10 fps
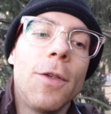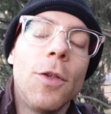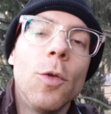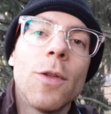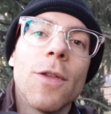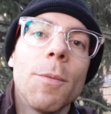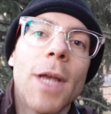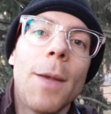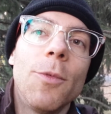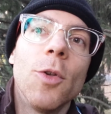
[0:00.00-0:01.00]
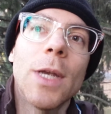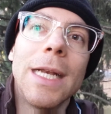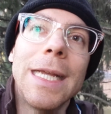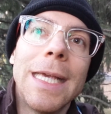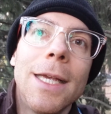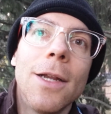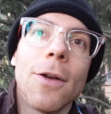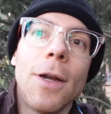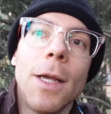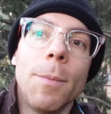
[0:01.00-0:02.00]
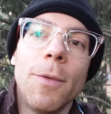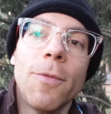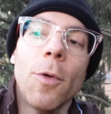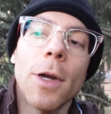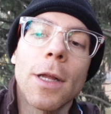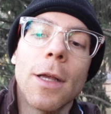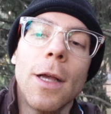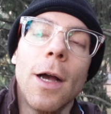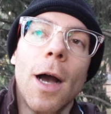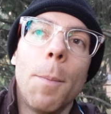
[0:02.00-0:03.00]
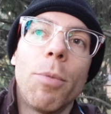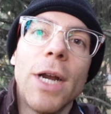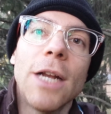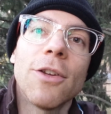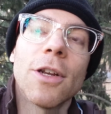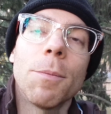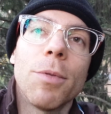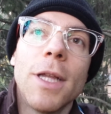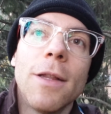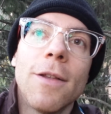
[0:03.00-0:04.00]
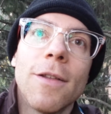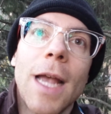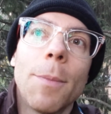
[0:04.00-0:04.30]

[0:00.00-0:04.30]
Sometimes you can hear before a branch completely snaps.